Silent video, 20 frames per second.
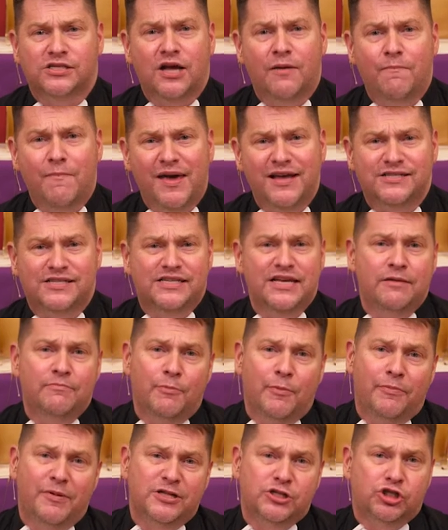some may
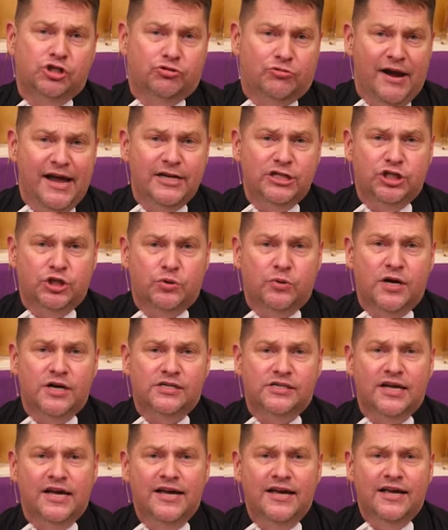seem a bit strange to
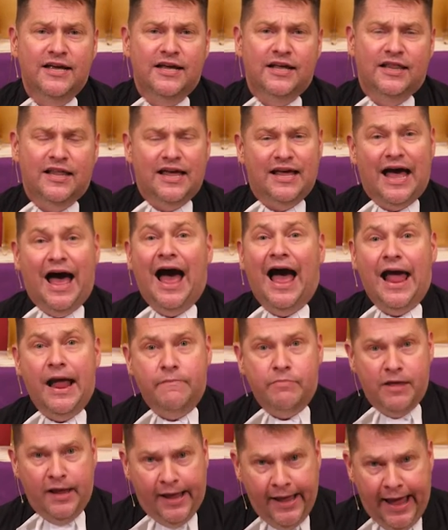us, like I
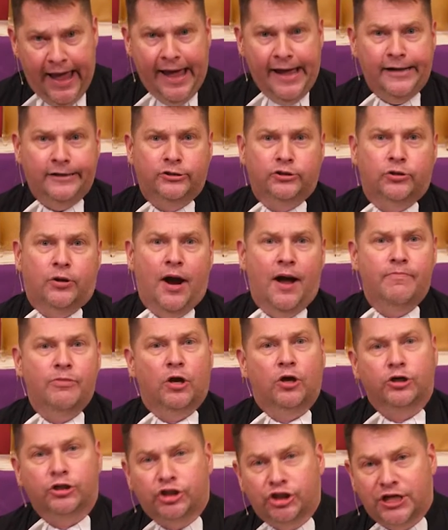am the gate, or I'm
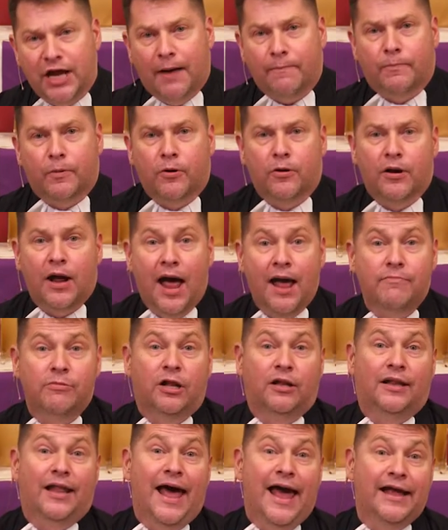the good shepherd, I'm
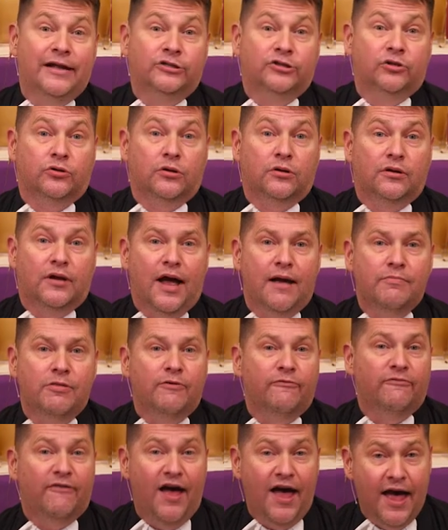the light, or I'm
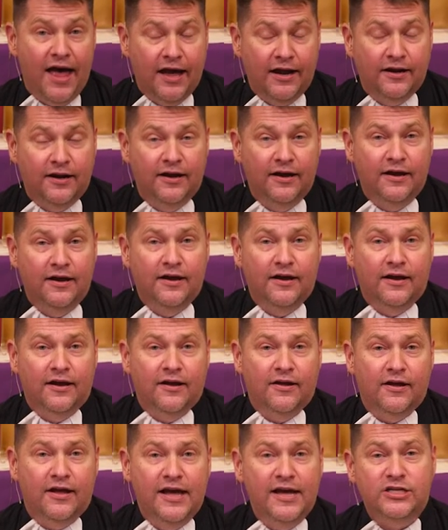the vine,
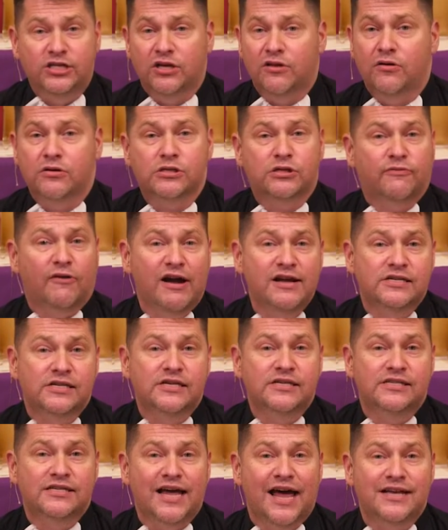each of those
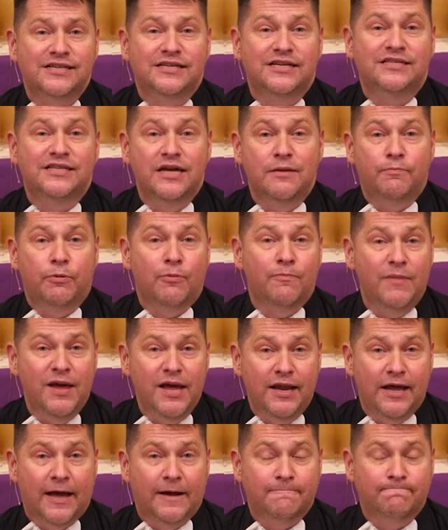phrases has a deeper
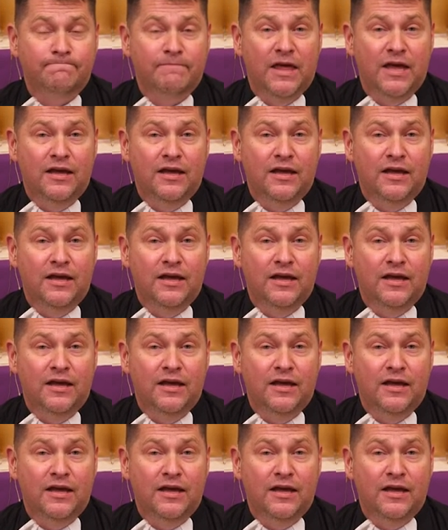meaning.